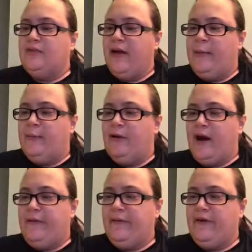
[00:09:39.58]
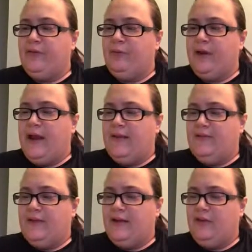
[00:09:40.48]
diameter eyelets,
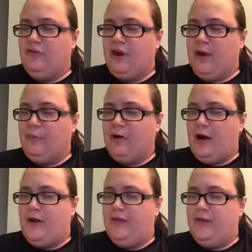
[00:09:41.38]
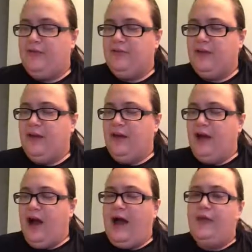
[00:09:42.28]
1/8 inch diameter eyelets,
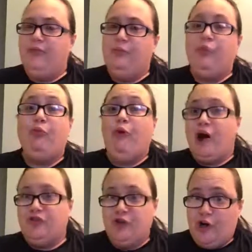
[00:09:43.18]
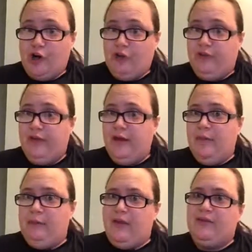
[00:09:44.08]
eyelets with washers.
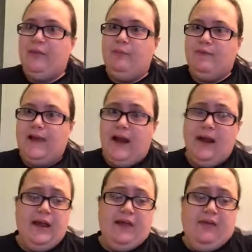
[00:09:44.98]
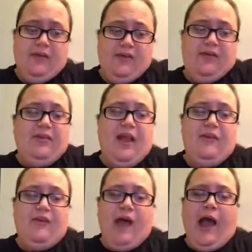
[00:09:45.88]
Basically what that is instead
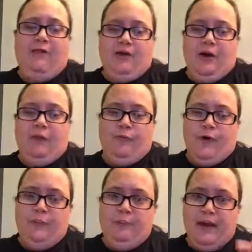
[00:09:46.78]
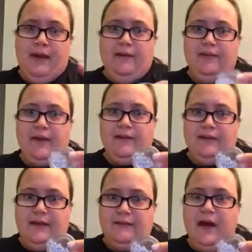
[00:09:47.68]
of having one piece like
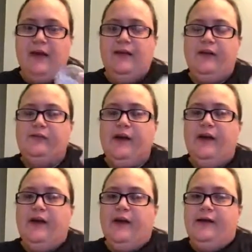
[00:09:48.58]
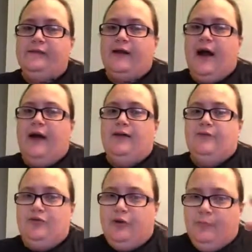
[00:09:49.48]
these eyelets, it's got
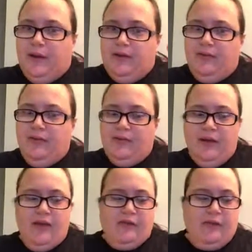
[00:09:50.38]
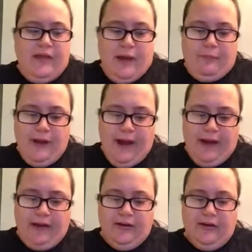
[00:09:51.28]
two pieces, so that
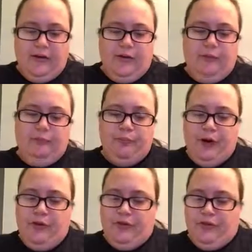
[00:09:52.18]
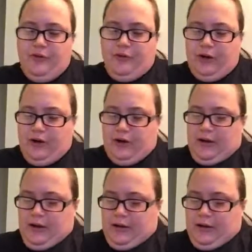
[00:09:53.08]
way both your